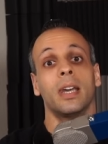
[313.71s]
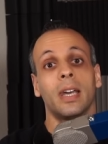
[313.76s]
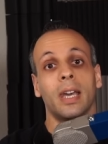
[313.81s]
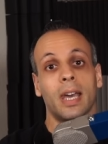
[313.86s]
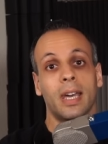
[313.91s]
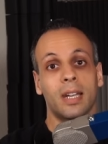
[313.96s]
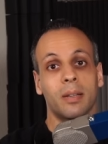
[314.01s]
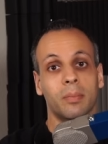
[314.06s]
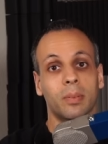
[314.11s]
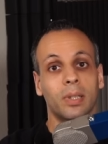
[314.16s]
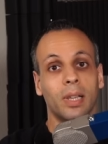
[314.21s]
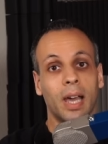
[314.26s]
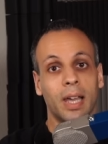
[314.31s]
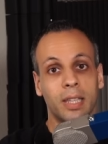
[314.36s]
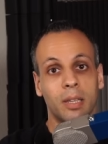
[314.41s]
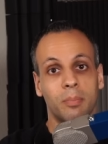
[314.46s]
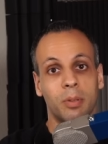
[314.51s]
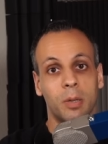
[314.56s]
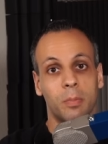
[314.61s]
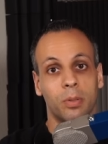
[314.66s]
and I'm glad
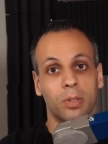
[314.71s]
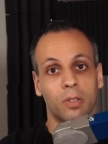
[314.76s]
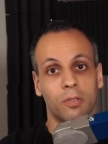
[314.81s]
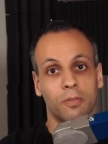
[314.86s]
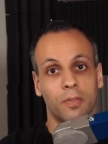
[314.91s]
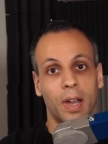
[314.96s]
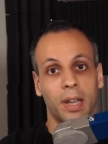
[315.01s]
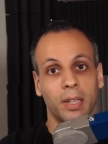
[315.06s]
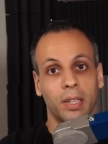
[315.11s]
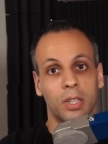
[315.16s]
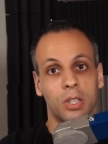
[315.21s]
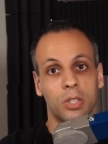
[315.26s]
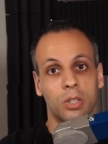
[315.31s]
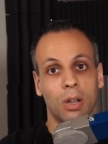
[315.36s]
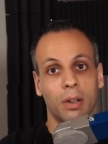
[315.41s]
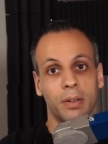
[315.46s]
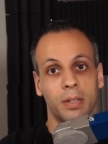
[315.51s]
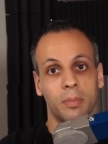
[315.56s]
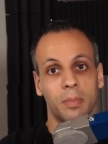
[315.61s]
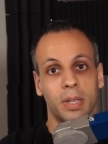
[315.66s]
that people are finally
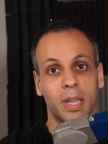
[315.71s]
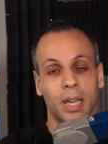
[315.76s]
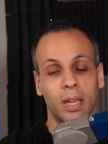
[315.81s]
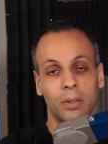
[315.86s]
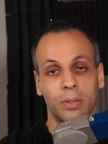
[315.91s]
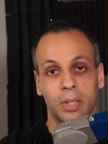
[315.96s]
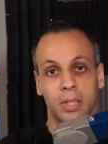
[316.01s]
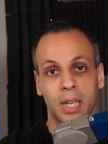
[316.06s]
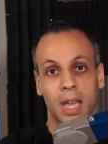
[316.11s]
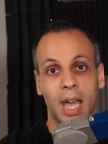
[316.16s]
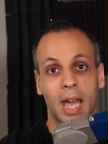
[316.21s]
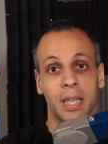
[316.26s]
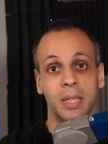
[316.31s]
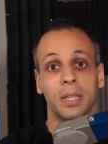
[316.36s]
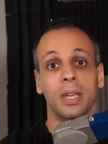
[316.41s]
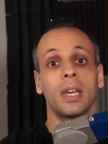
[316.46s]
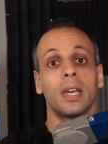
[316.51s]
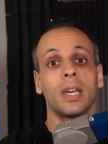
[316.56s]
starting to be held to task